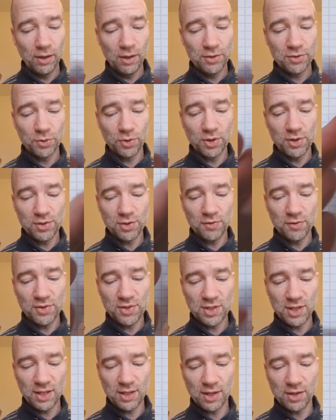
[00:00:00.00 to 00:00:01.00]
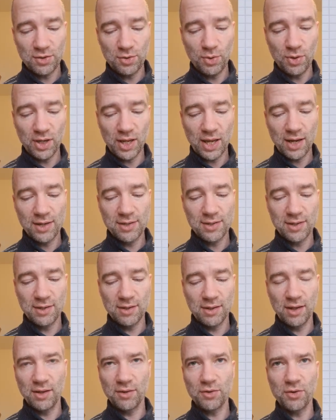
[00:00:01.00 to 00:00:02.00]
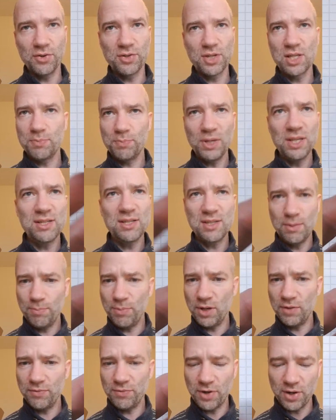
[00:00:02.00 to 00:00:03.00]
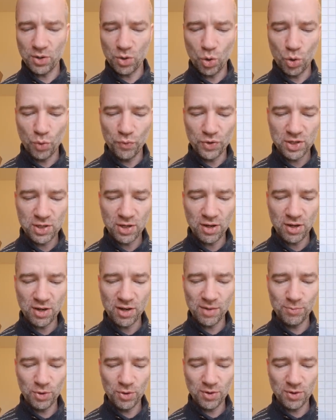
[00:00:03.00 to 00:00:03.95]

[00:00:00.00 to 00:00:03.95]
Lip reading: So you can sort of see there are two legs, and of course it's been simplified over time.